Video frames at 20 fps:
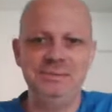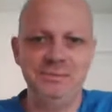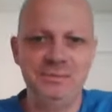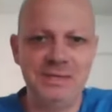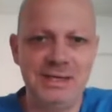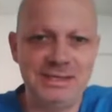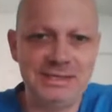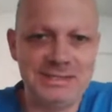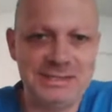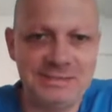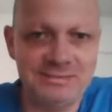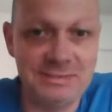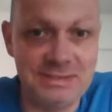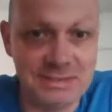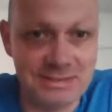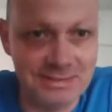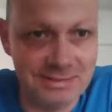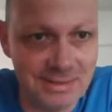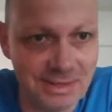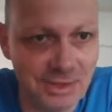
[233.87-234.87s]
Well, the answer is
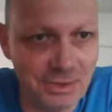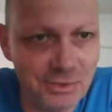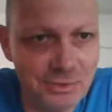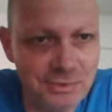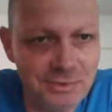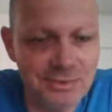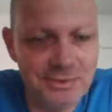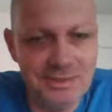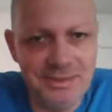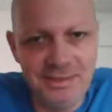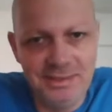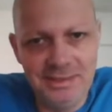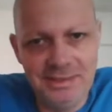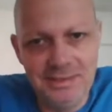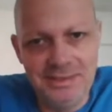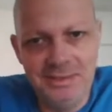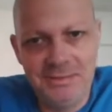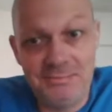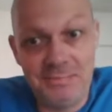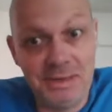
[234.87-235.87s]
no,
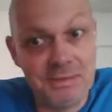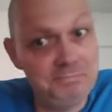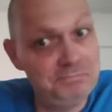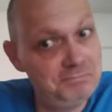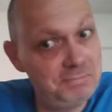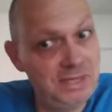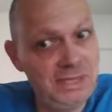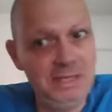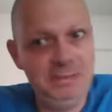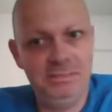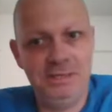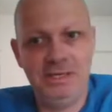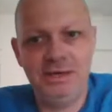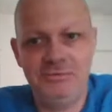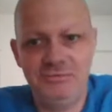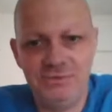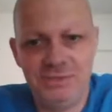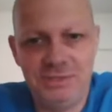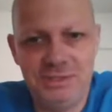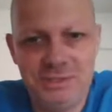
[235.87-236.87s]
but maybe
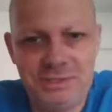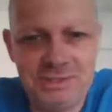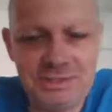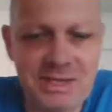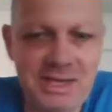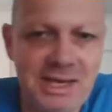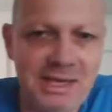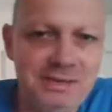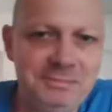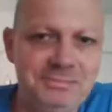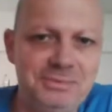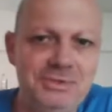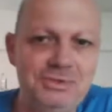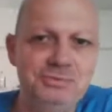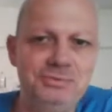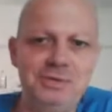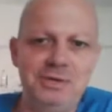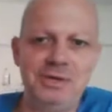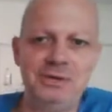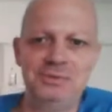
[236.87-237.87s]
after this game, who
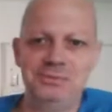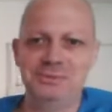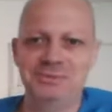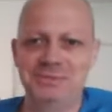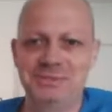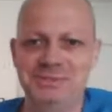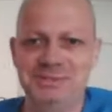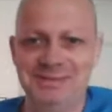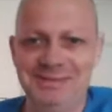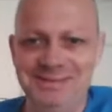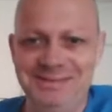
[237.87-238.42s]
knows?